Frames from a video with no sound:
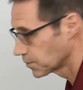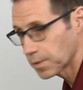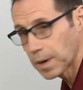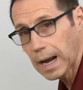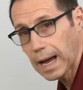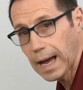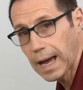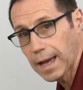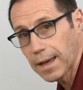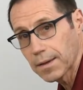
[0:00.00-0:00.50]

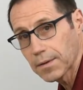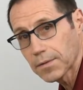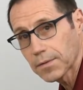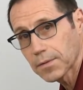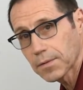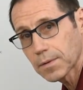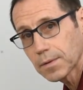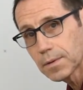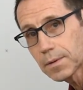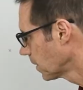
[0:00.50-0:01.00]
dries,
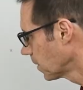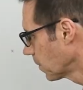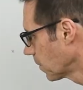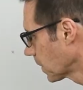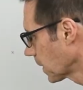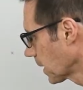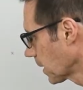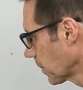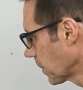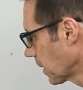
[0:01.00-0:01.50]

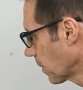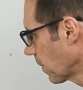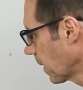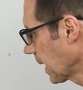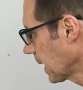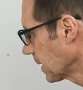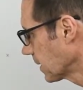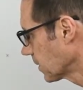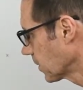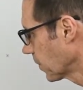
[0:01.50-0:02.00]
we're going to be
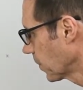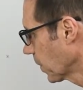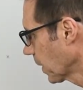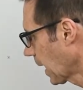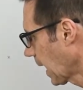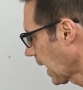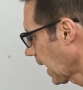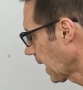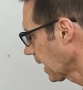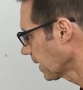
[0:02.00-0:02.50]
ready to
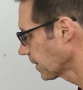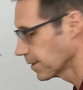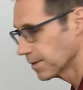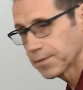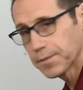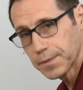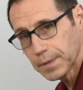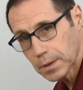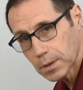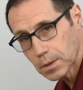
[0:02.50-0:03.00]
apply the
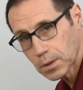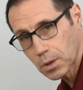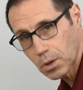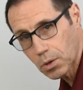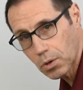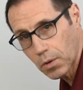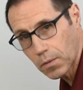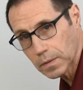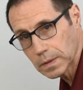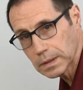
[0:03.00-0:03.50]
fill
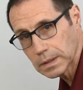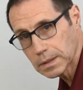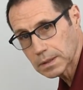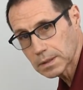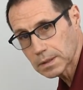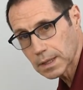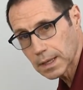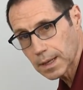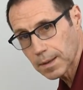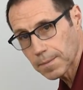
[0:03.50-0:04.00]
coat over this
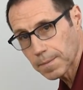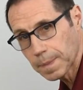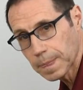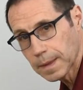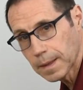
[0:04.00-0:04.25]
seam.